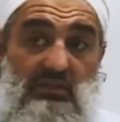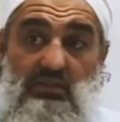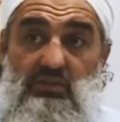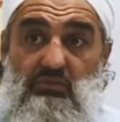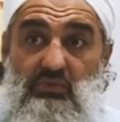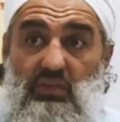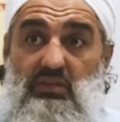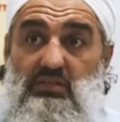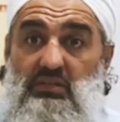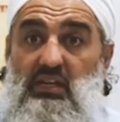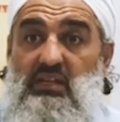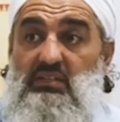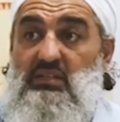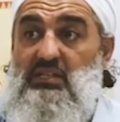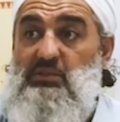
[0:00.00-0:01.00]
because real estate
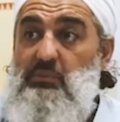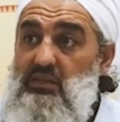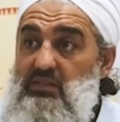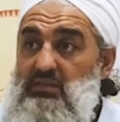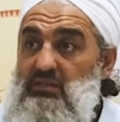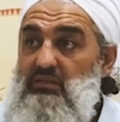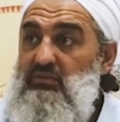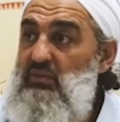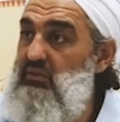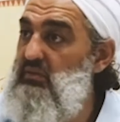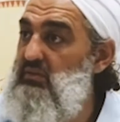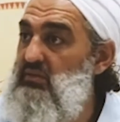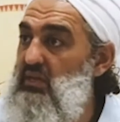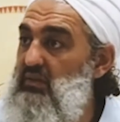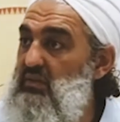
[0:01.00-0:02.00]
is expensive, not to
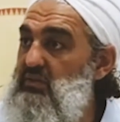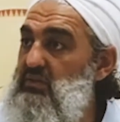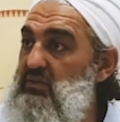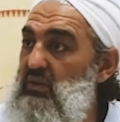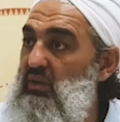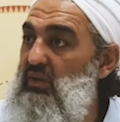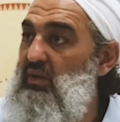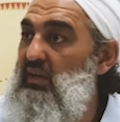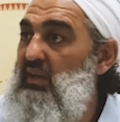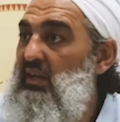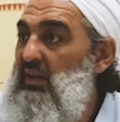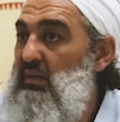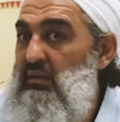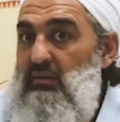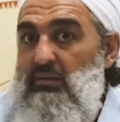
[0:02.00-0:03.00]
say that it's not.
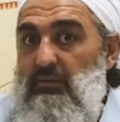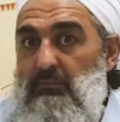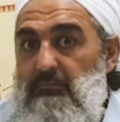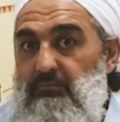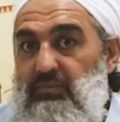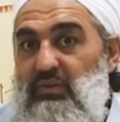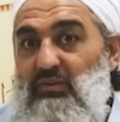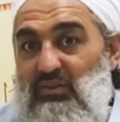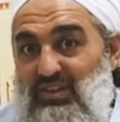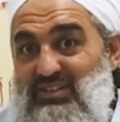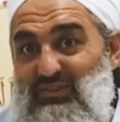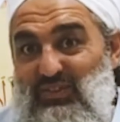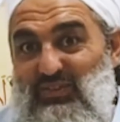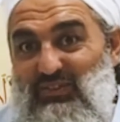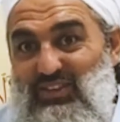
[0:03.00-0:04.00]
Raise
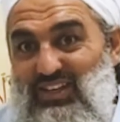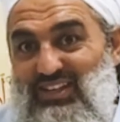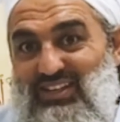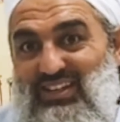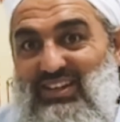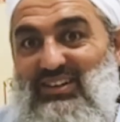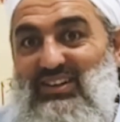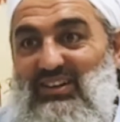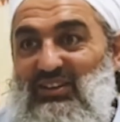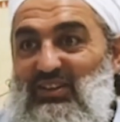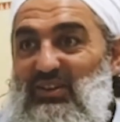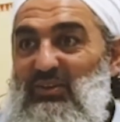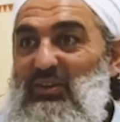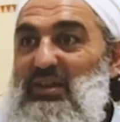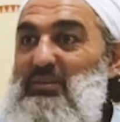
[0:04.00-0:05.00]
15 now,
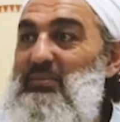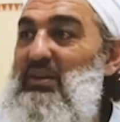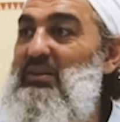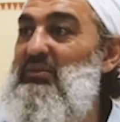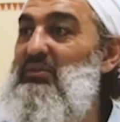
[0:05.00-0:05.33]
Allahu Akbar,